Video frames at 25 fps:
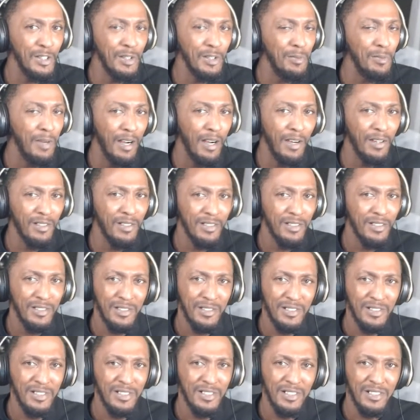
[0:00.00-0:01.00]
bro.
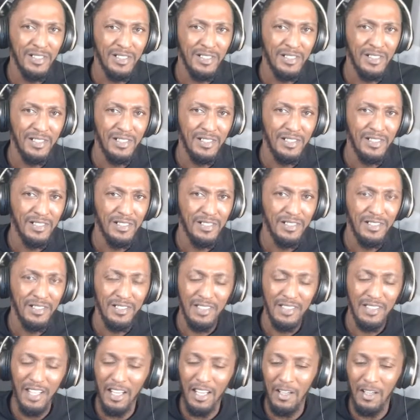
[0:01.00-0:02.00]

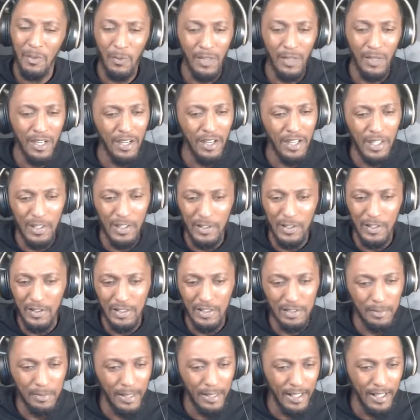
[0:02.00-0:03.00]
Like weirdos,
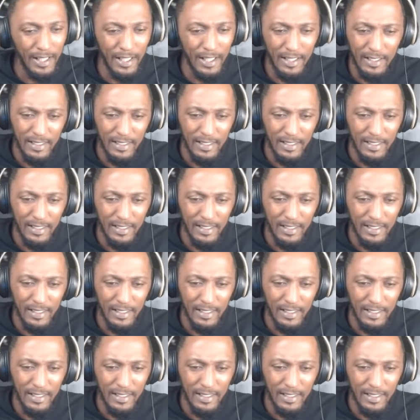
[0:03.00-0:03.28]
man.